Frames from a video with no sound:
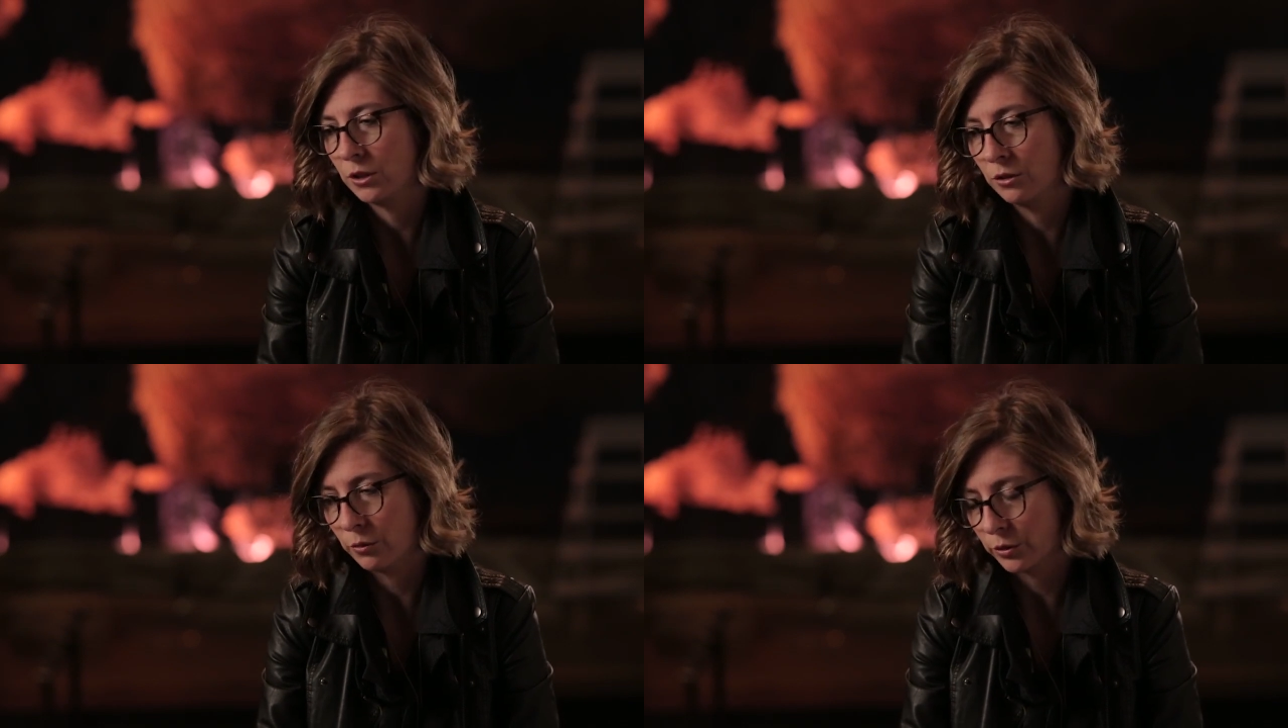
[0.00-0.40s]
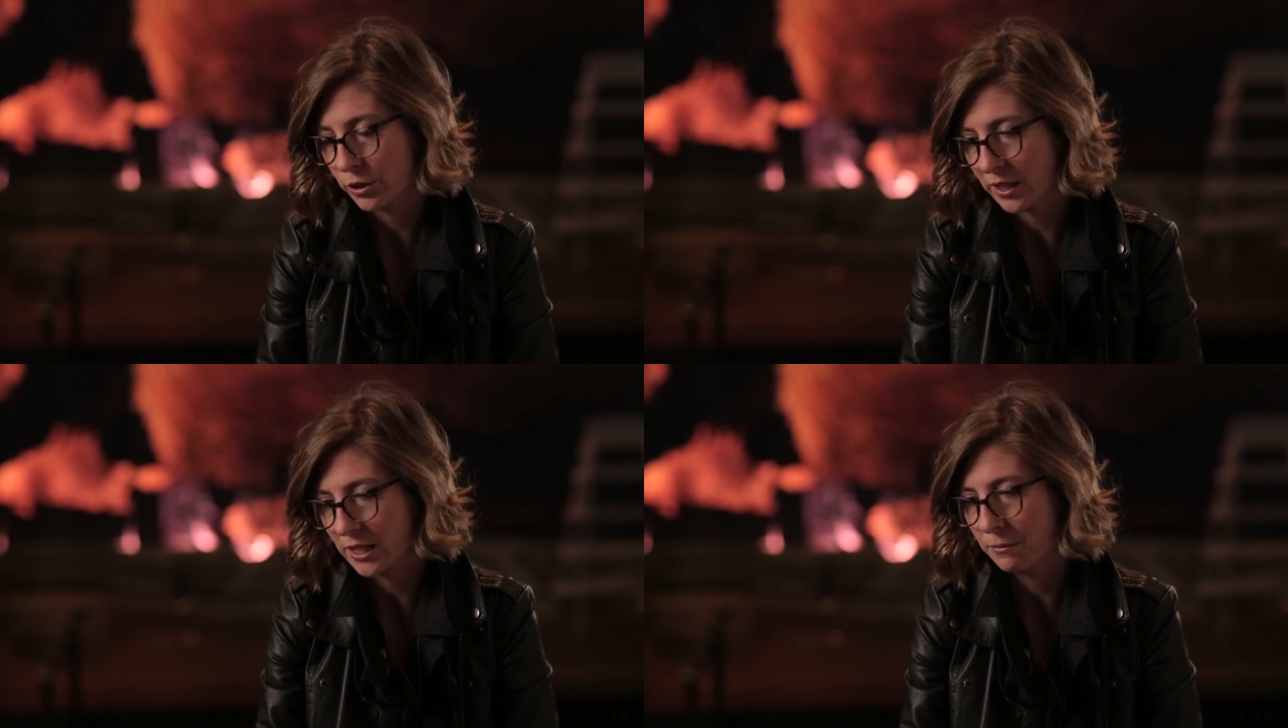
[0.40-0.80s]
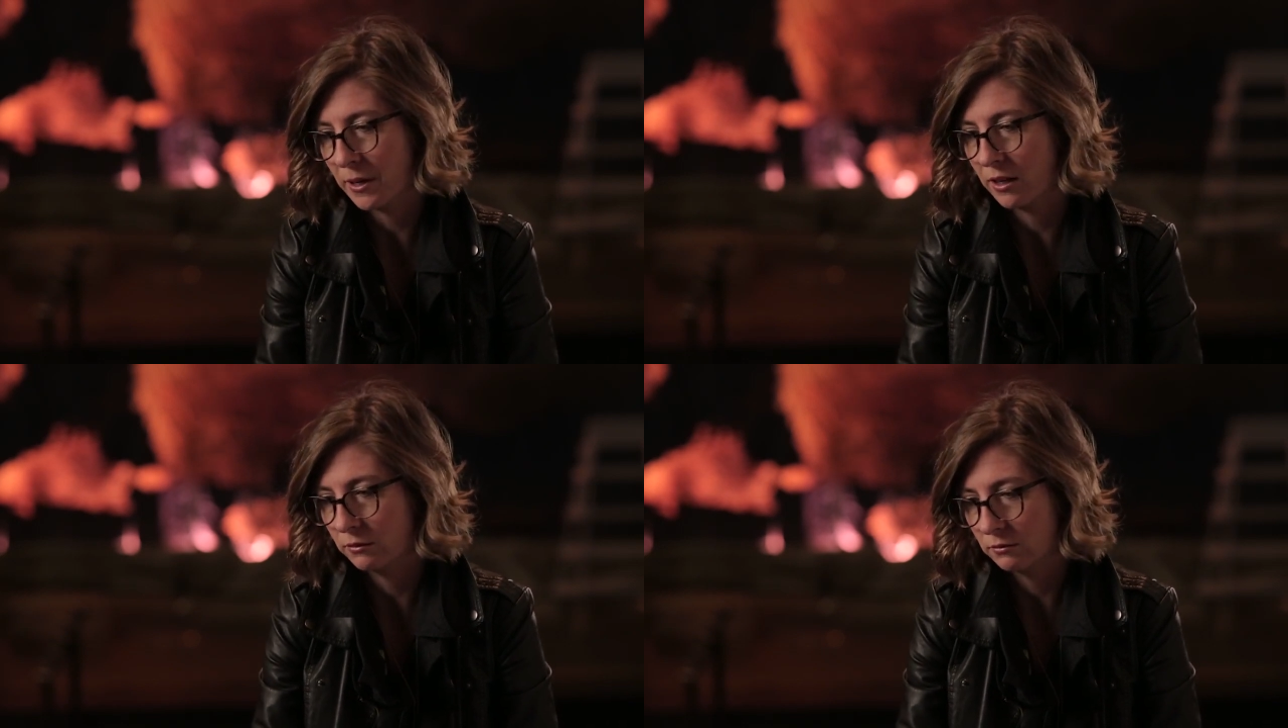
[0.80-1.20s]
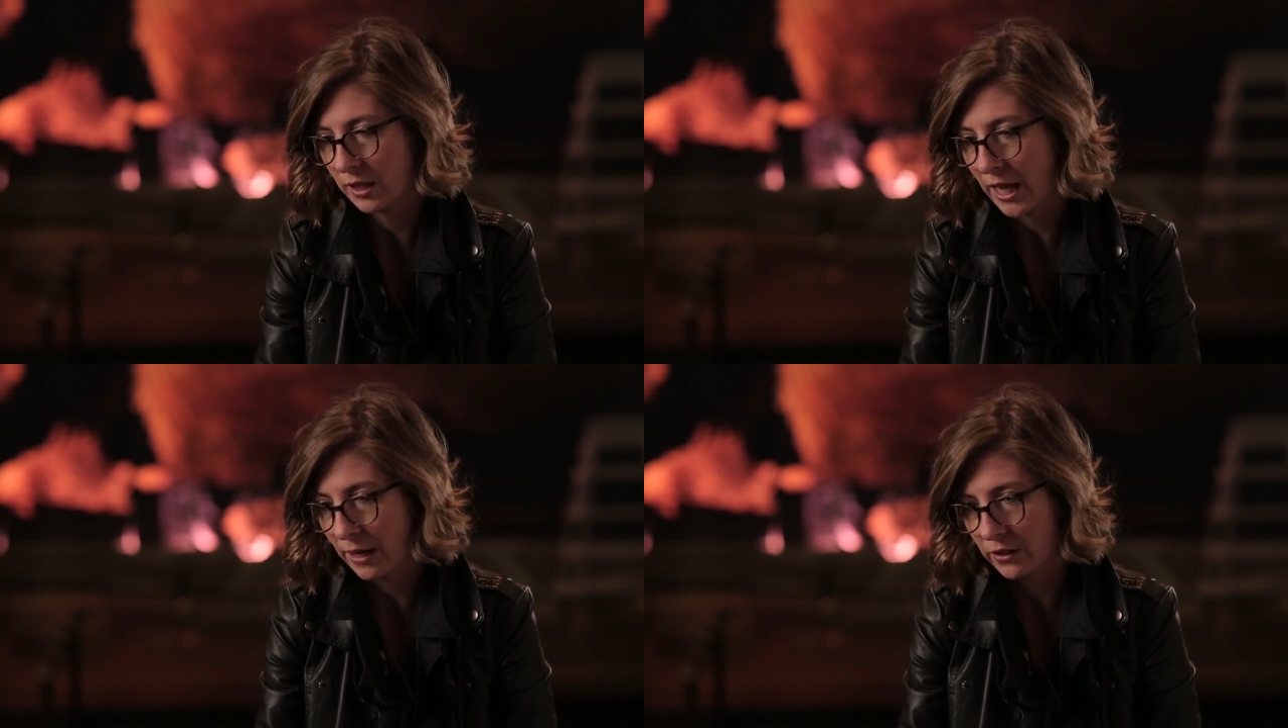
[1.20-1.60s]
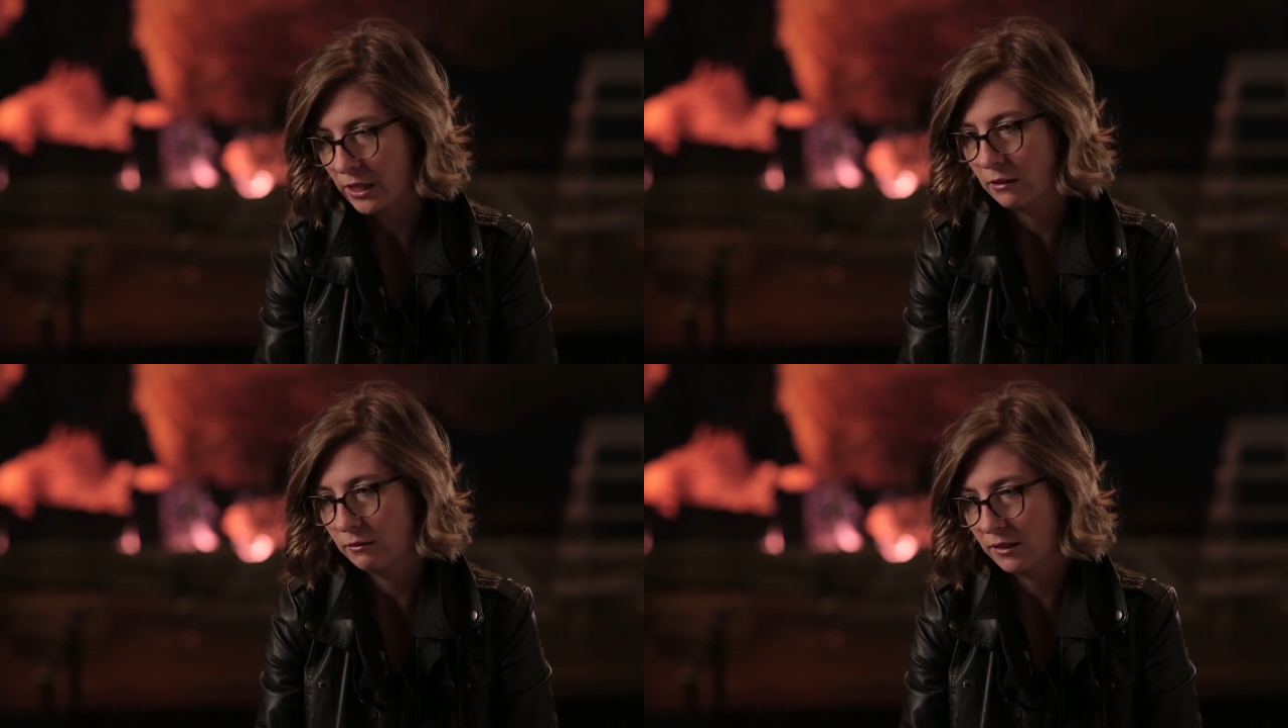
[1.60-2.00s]
We're talking about
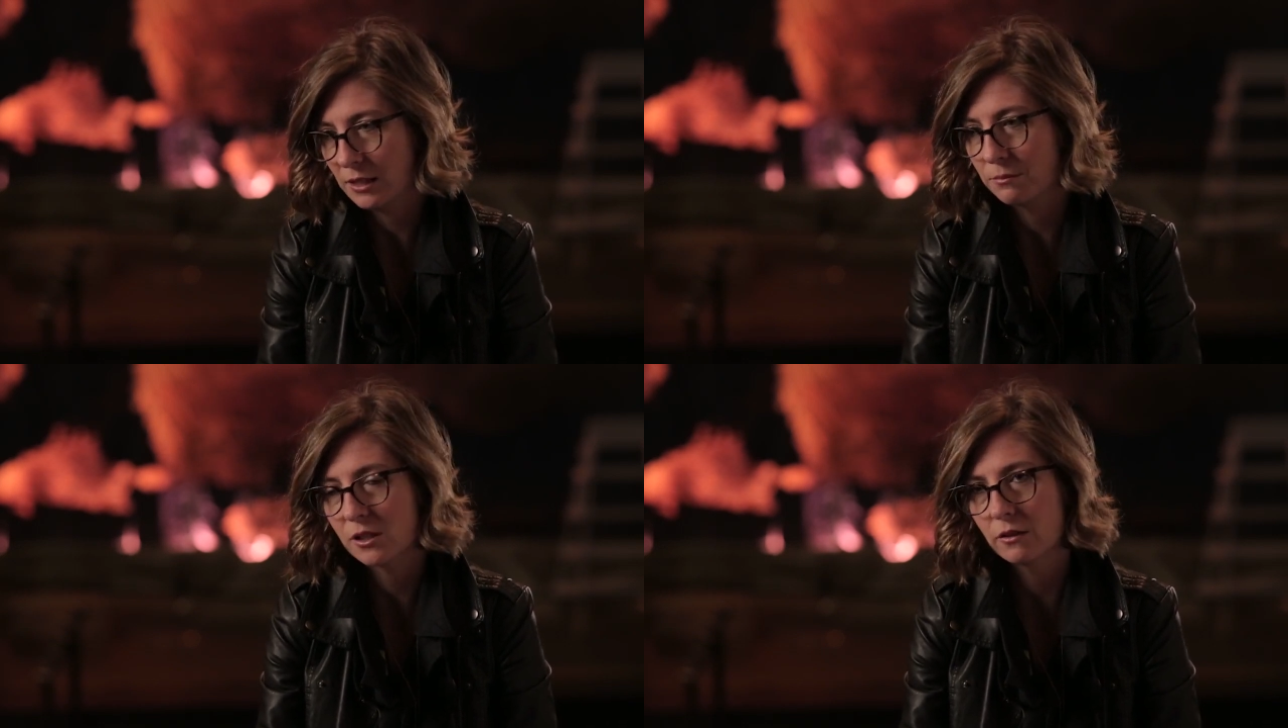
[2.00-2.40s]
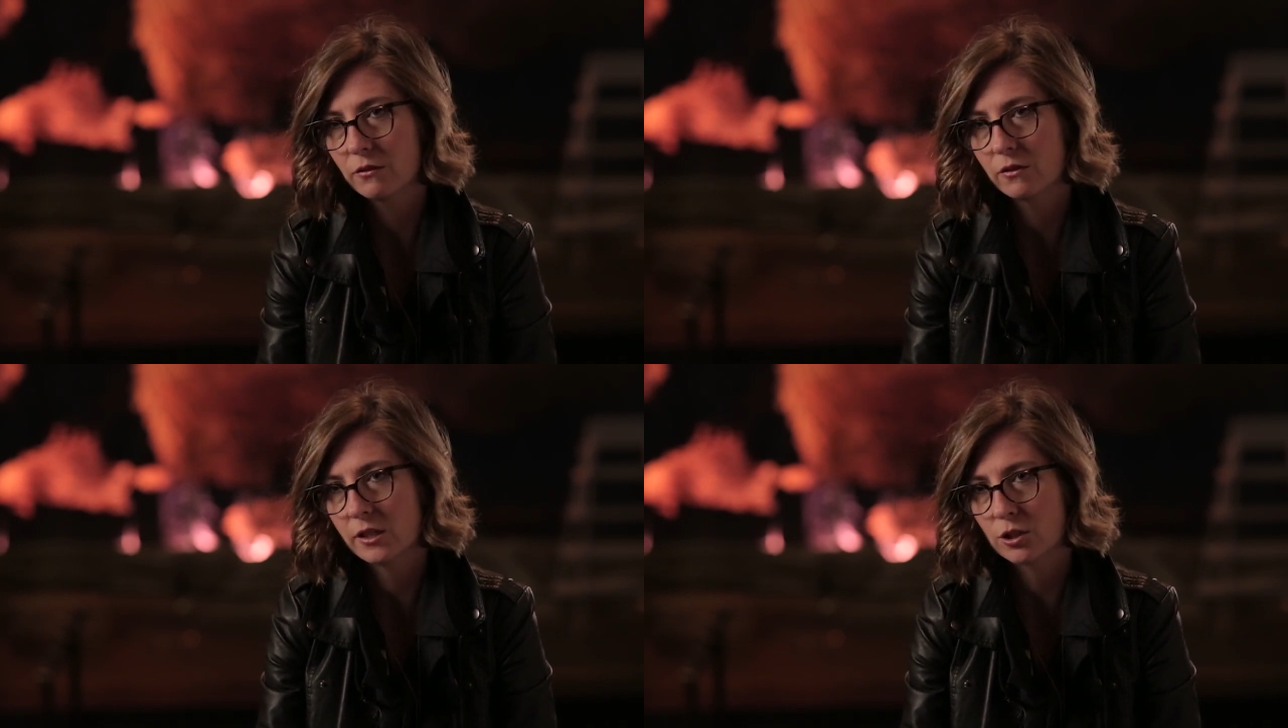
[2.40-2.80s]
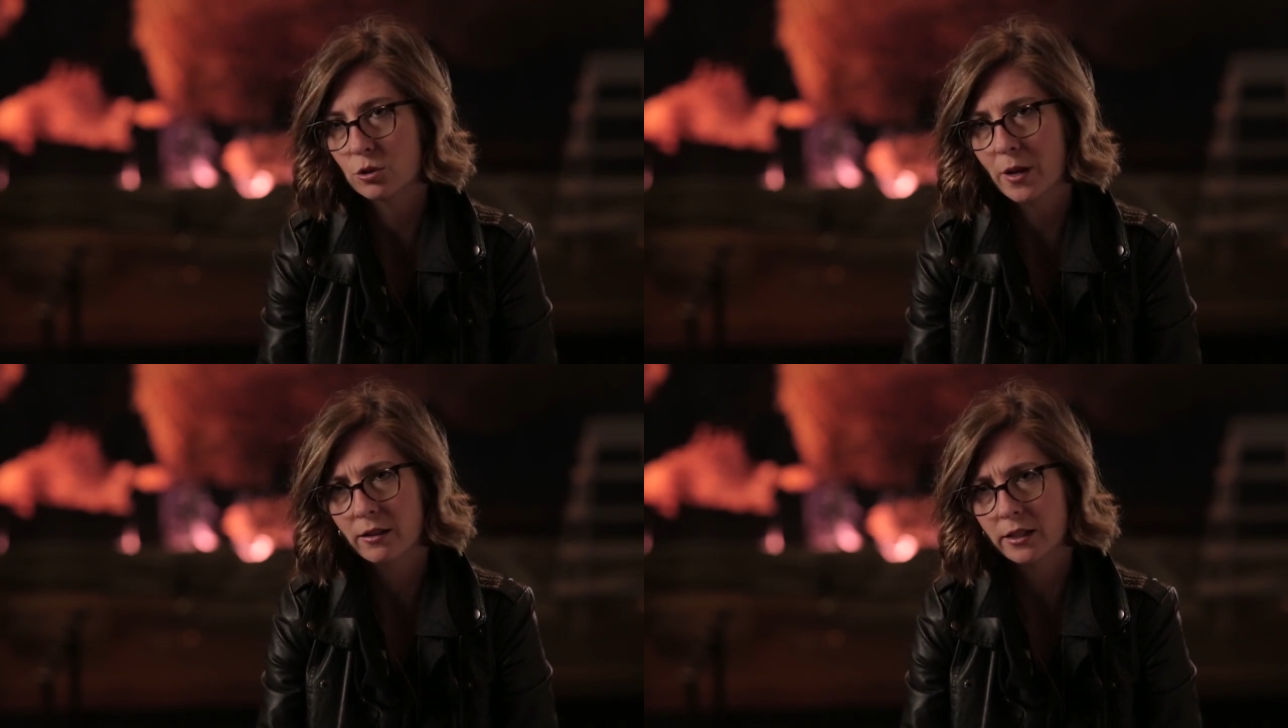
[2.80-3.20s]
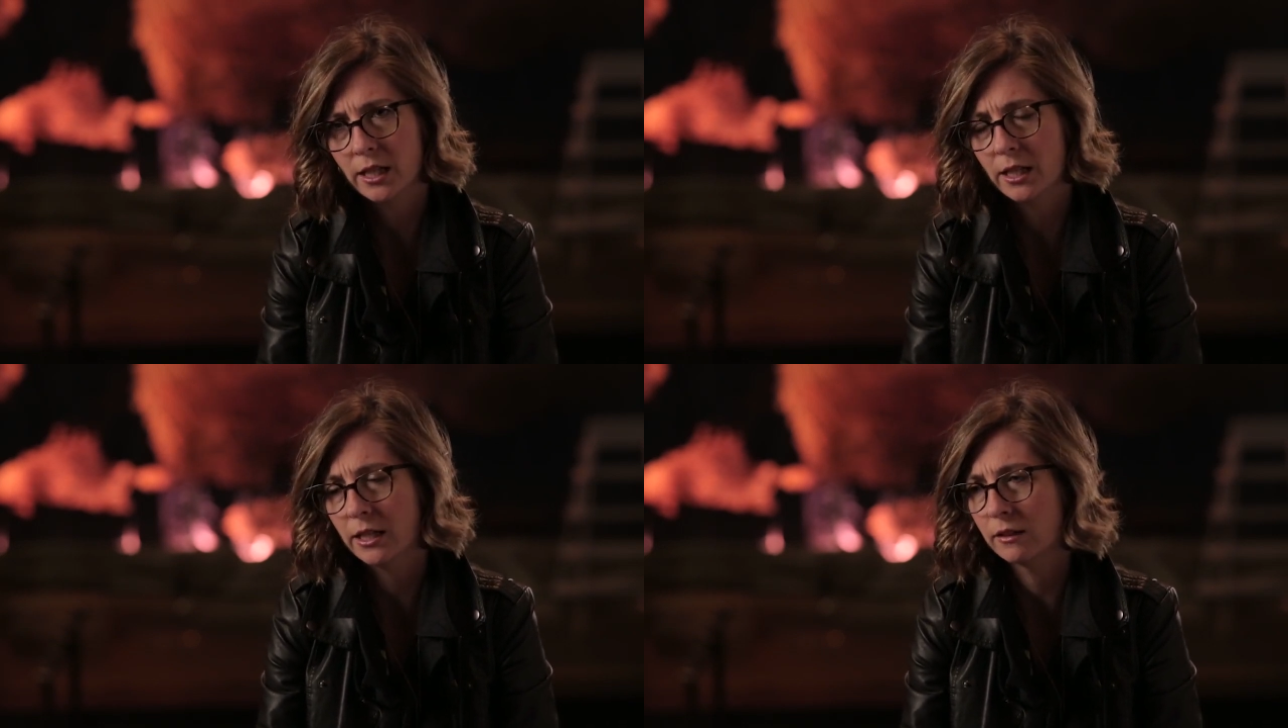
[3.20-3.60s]
heavy themes of sexuality,